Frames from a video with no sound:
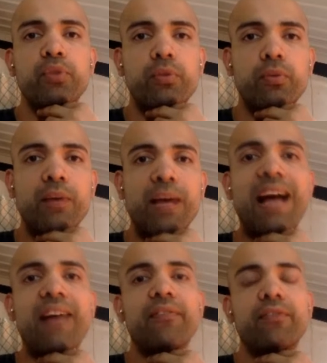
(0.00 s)
to
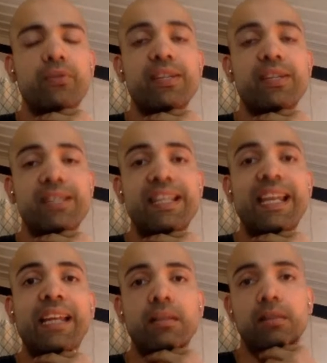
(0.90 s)
have to
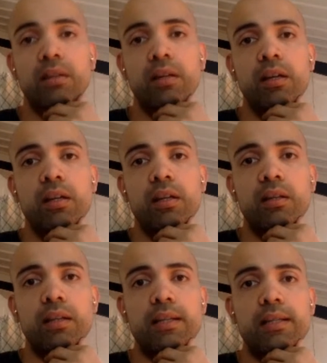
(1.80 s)
sustain
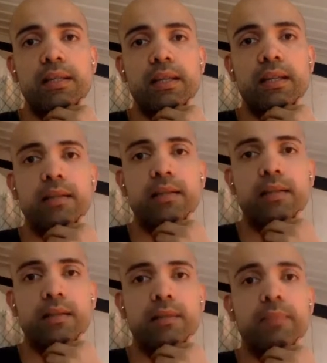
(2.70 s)
this
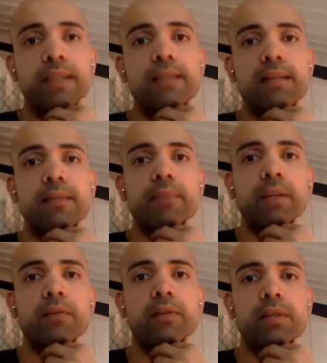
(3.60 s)
business,
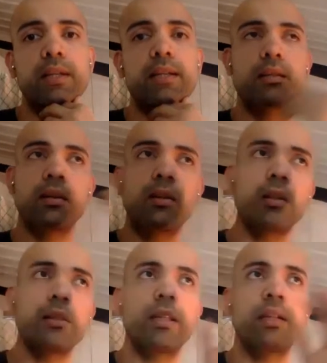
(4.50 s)
because there's a lot
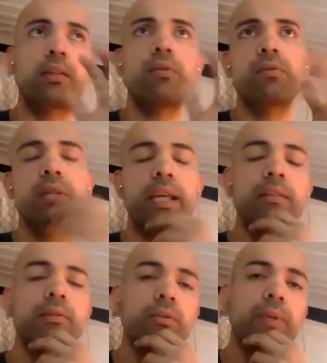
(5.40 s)
that goes
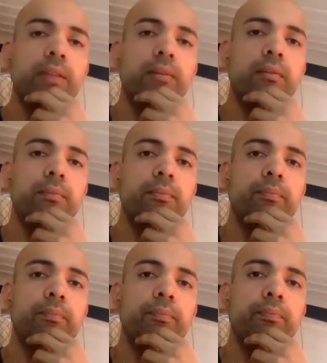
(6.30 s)
into it.
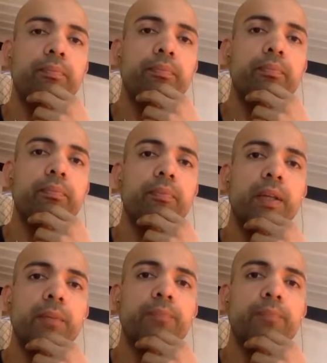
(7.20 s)
Yeah,